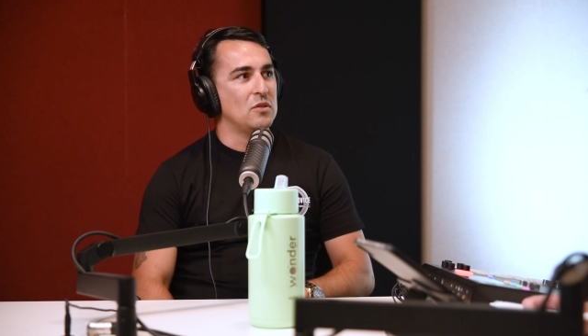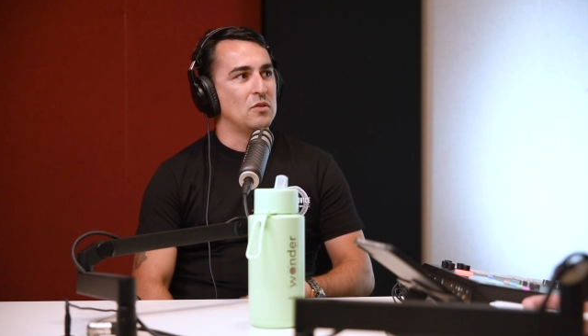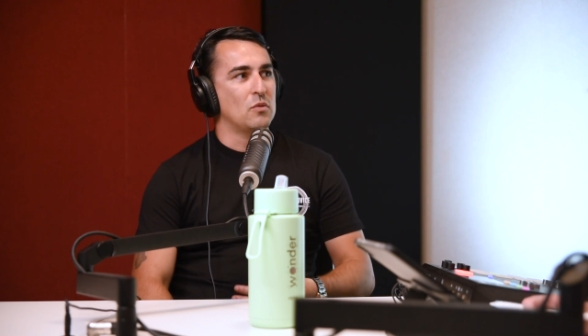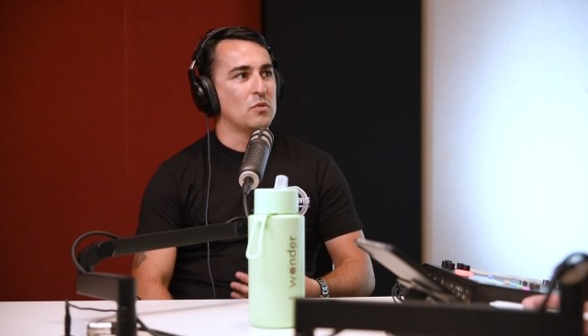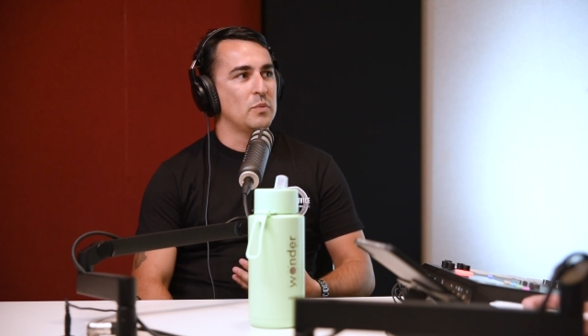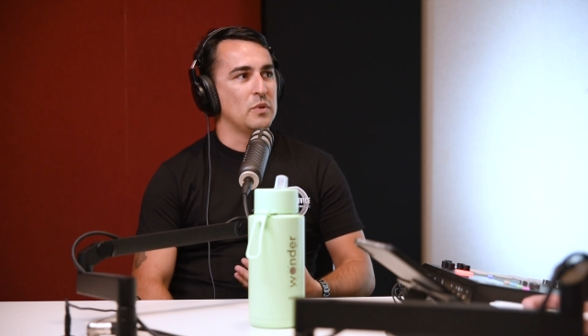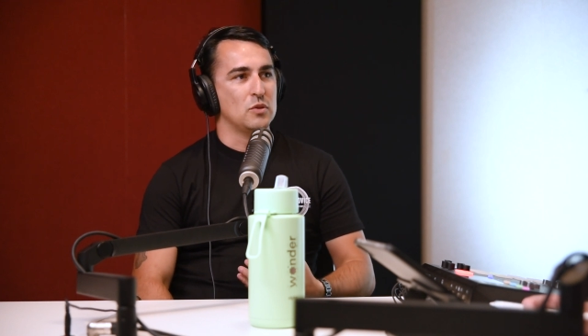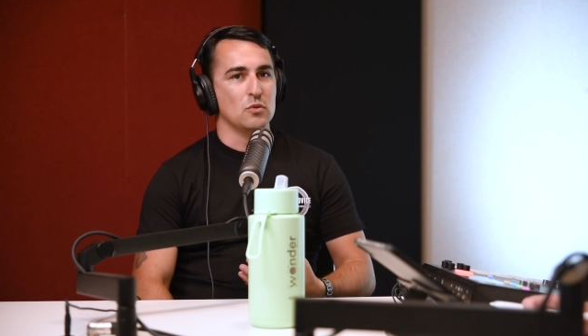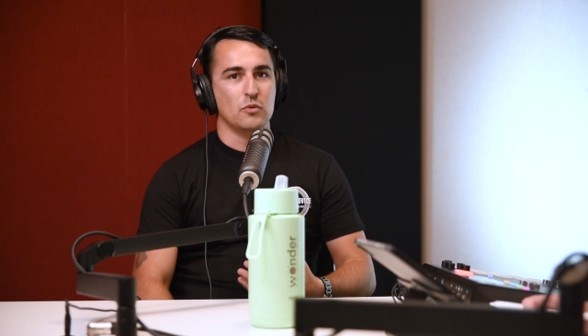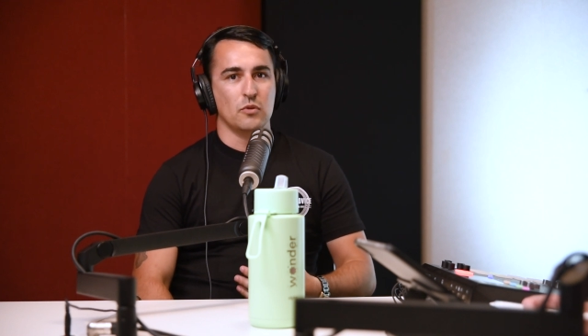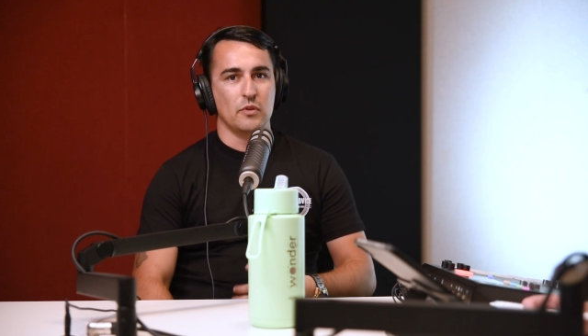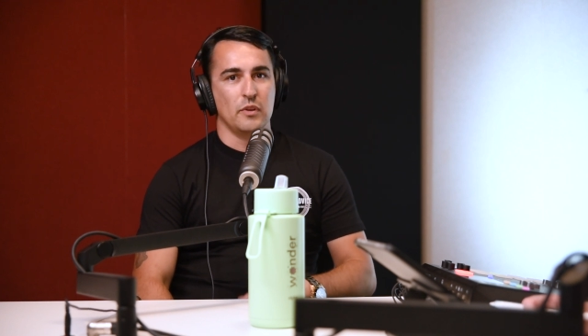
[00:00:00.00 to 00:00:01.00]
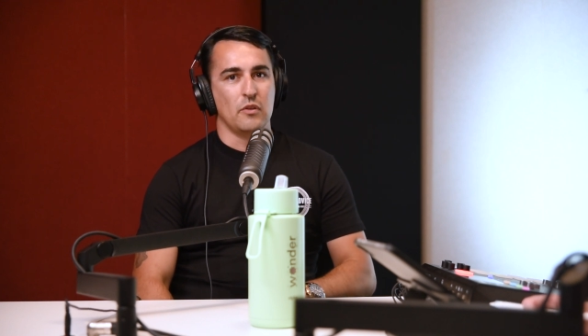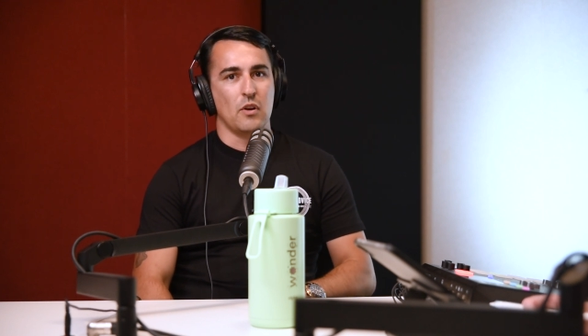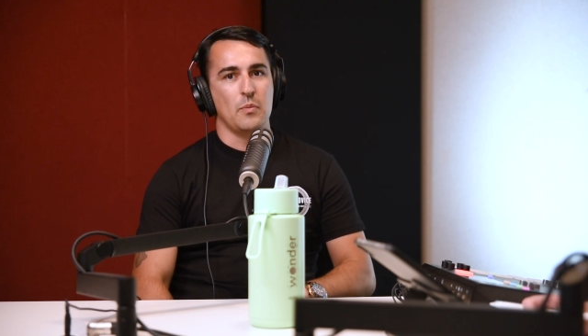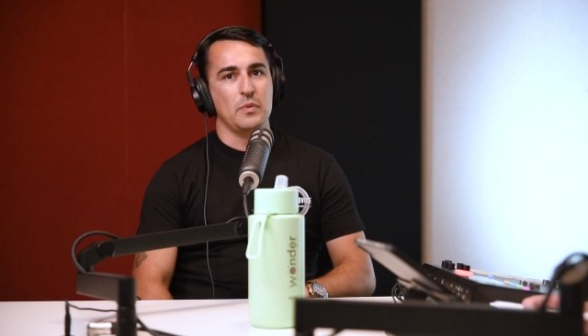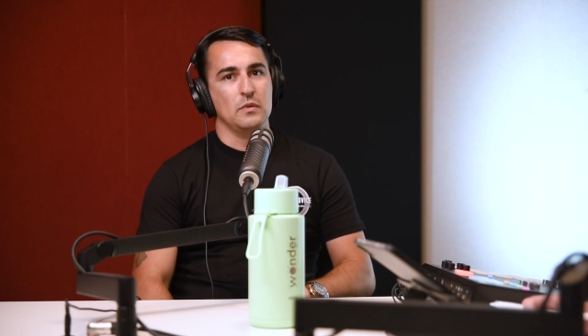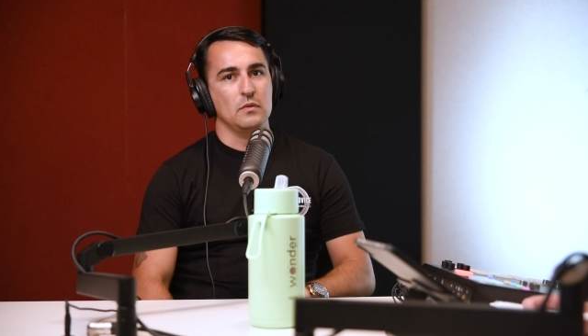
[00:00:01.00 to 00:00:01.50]
You don't want to be storing all your
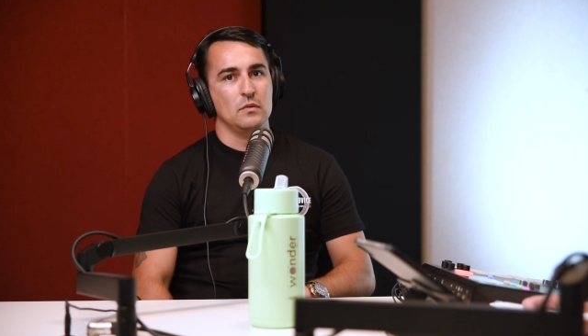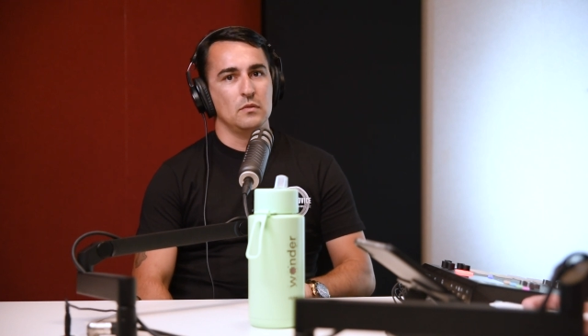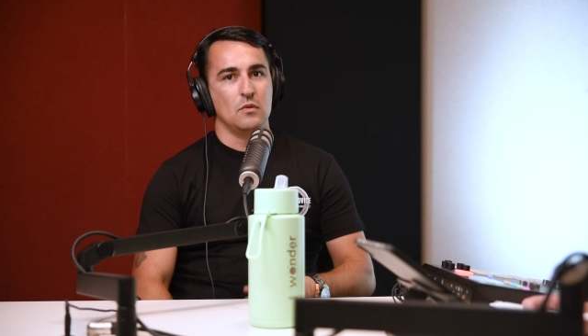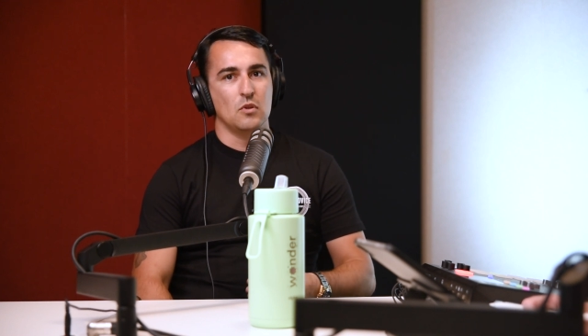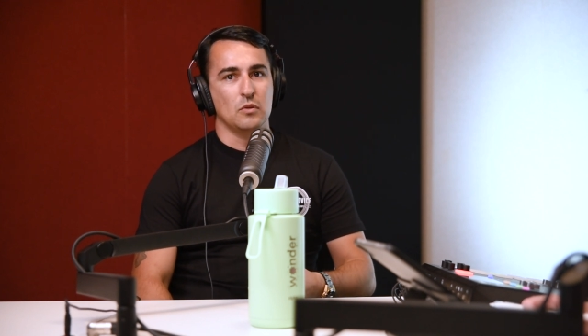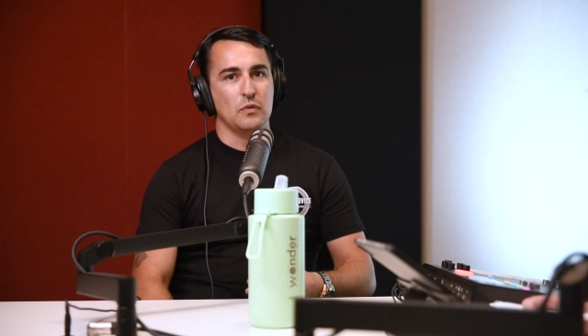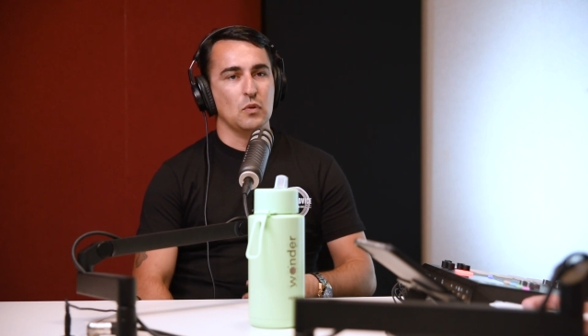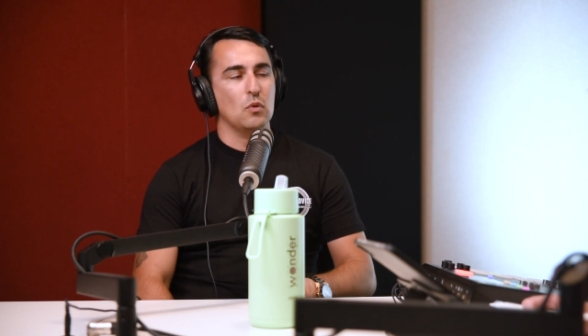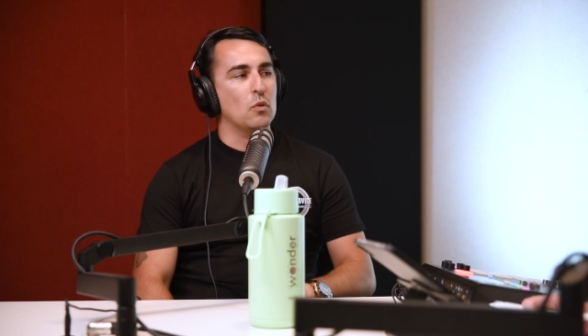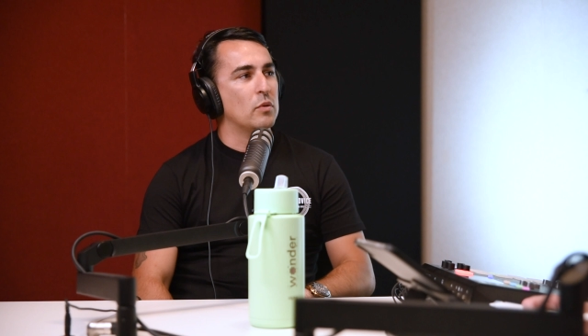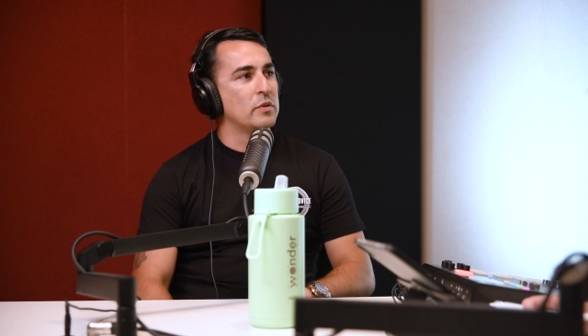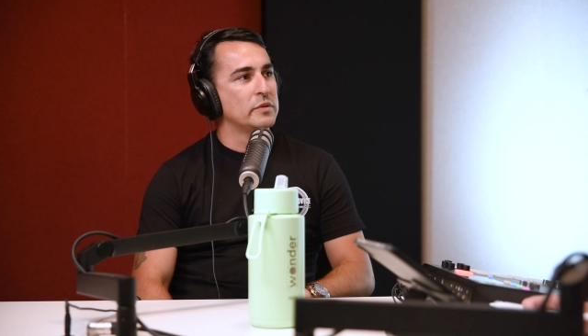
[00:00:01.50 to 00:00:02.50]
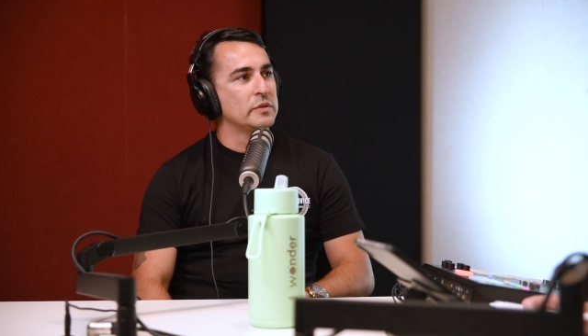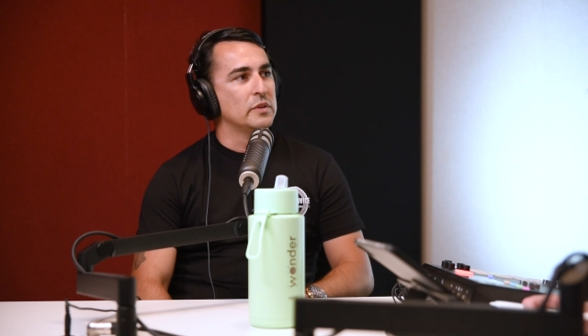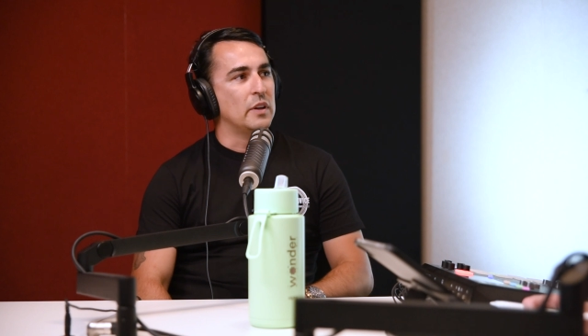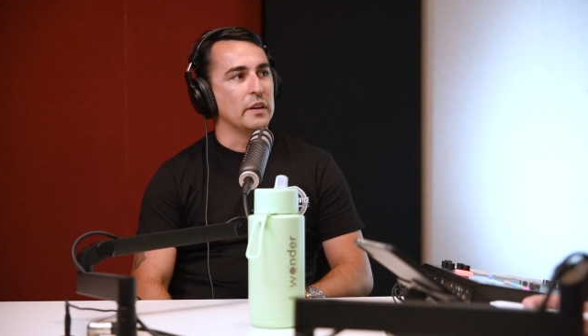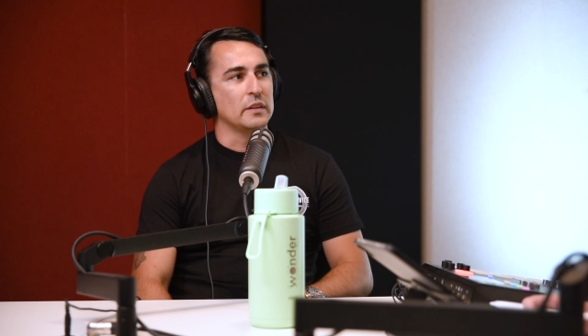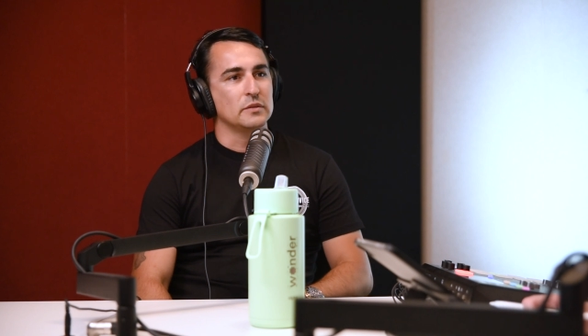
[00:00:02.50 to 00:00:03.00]
crap on the floor.
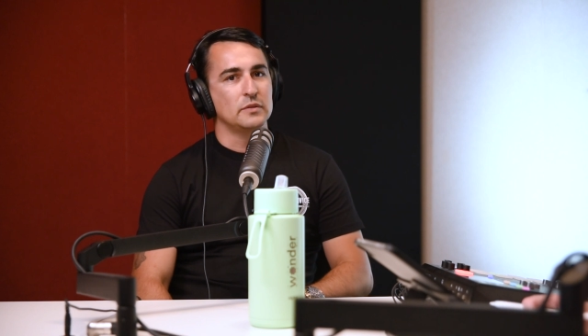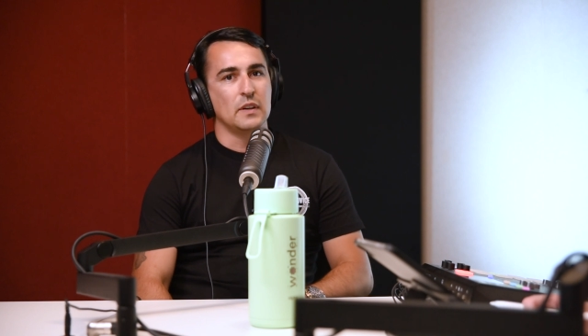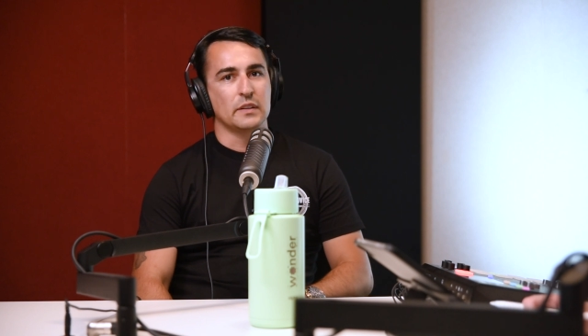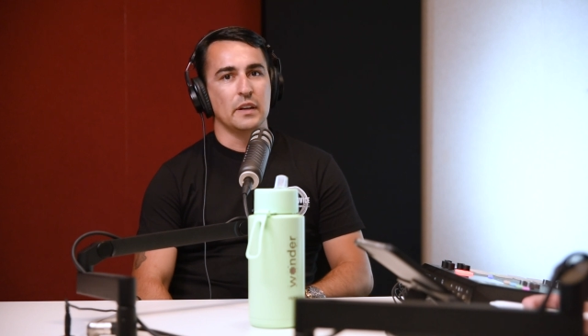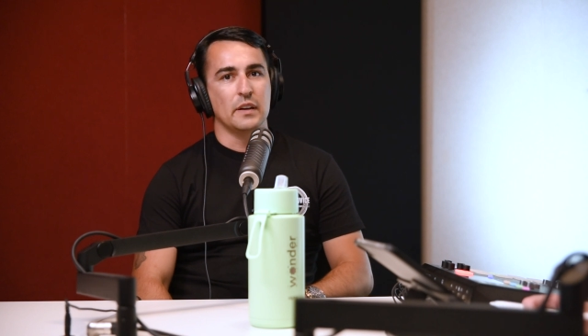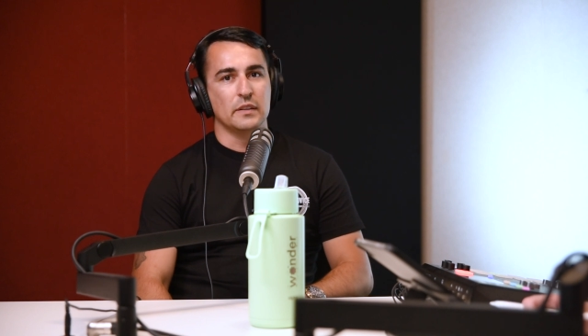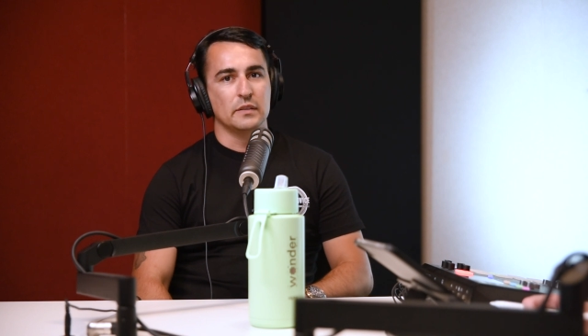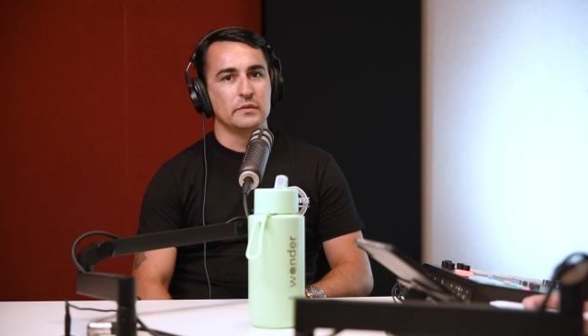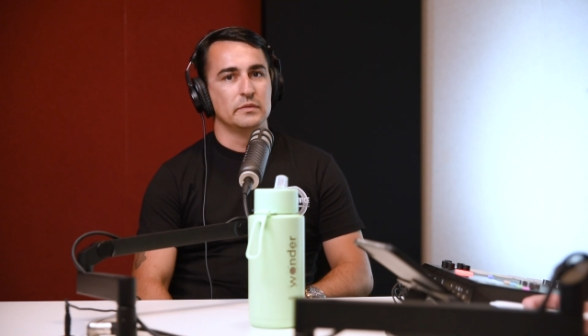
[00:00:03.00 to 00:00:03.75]
Like, fuck that.